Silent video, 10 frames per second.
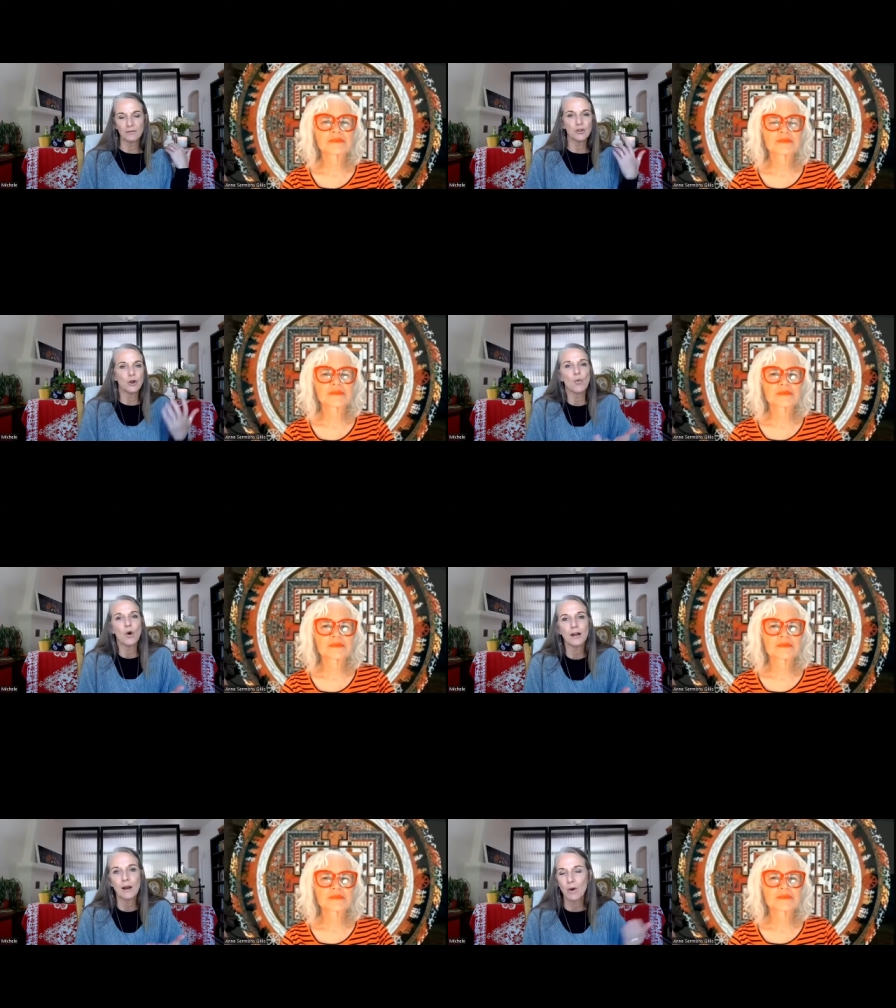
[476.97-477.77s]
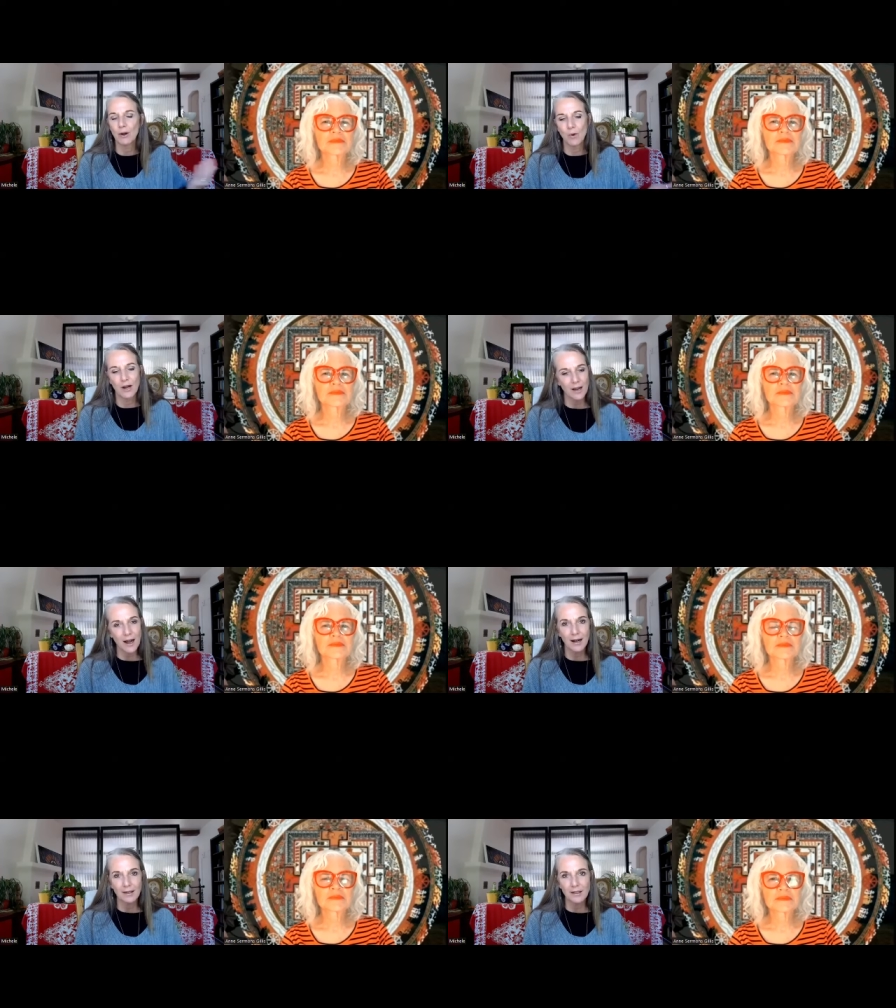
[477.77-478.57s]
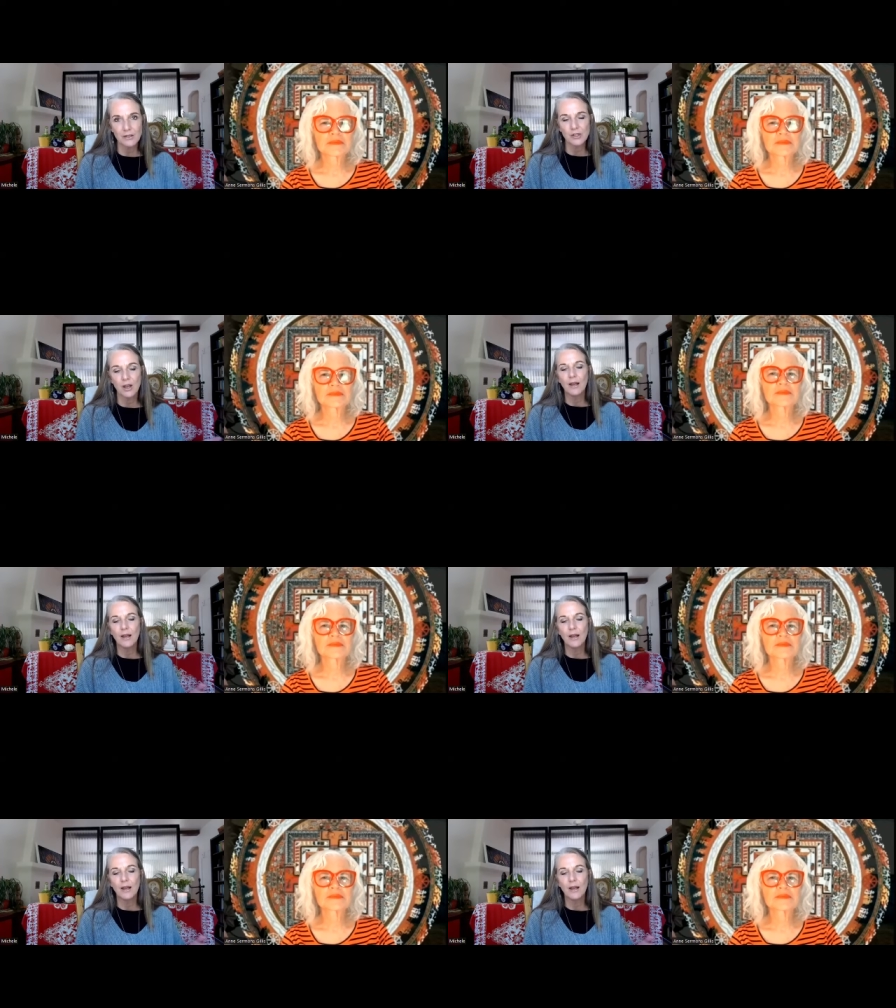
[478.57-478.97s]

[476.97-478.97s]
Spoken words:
One, I went away to college